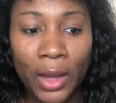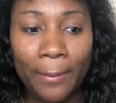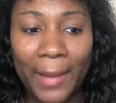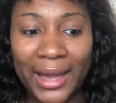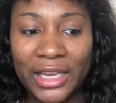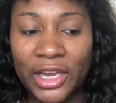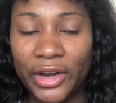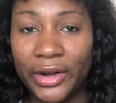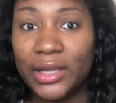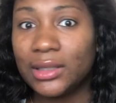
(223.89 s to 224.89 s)
my
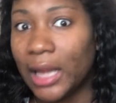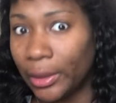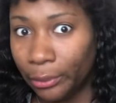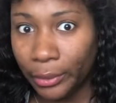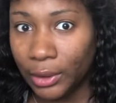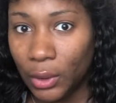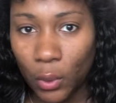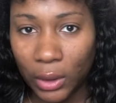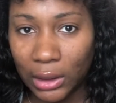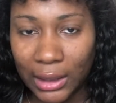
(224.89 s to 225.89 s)
hair is like really
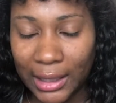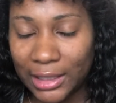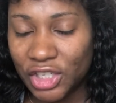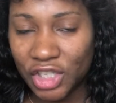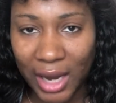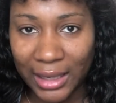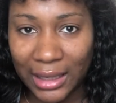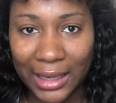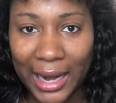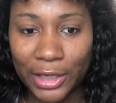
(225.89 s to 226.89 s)
oily and
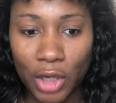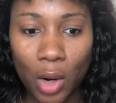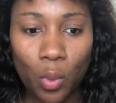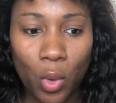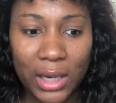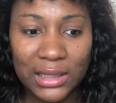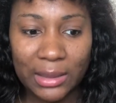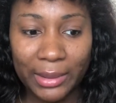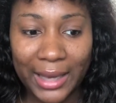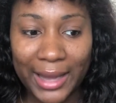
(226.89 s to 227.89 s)
shiny, and I don't want it
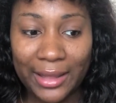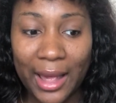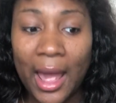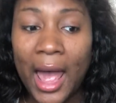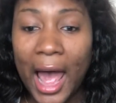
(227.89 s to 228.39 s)
to be like that.